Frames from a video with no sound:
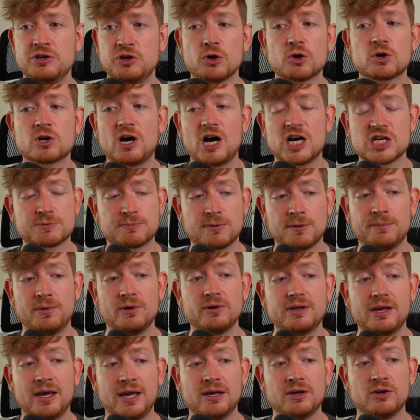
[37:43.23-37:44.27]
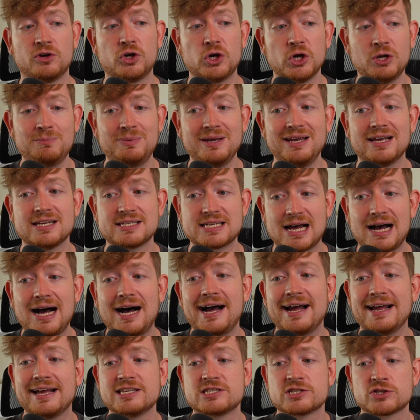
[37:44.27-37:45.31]
your cost per booking could be as
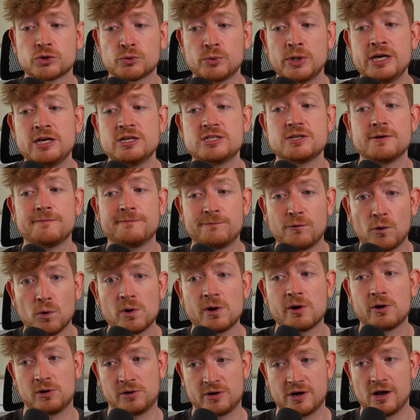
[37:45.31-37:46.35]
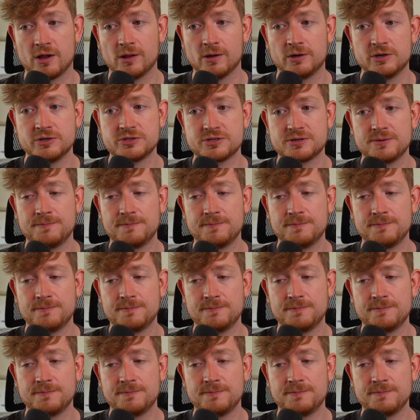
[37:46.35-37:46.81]
high as $300 to $400.